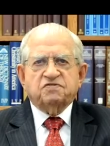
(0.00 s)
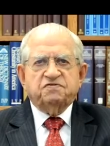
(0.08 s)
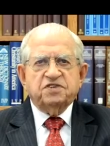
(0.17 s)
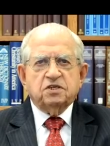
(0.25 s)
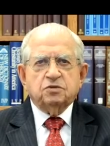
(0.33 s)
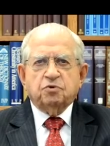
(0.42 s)

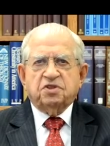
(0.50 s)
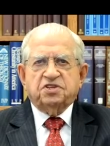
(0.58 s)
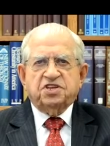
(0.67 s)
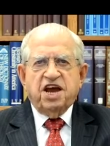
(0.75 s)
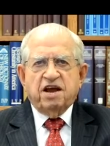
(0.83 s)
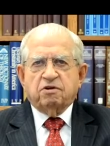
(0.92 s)
filled
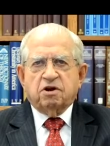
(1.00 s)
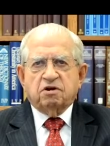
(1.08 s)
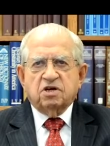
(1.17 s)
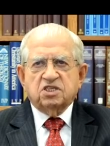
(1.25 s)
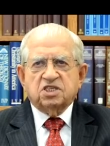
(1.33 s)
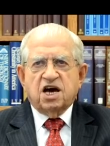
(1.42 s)
with terror
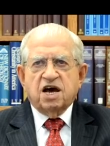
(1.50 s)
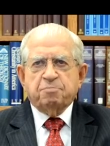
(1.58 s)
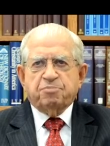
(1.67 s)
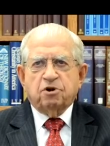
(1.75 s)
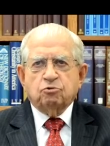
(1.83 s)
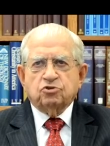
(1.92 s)
as I
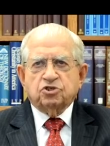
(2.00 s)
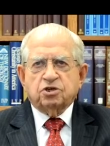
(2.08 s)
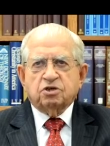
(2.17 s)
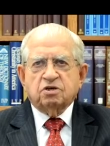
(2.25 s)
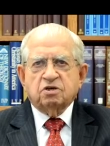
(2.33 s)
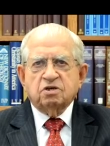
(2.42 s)
approached
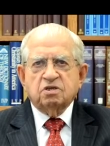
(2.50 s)
her.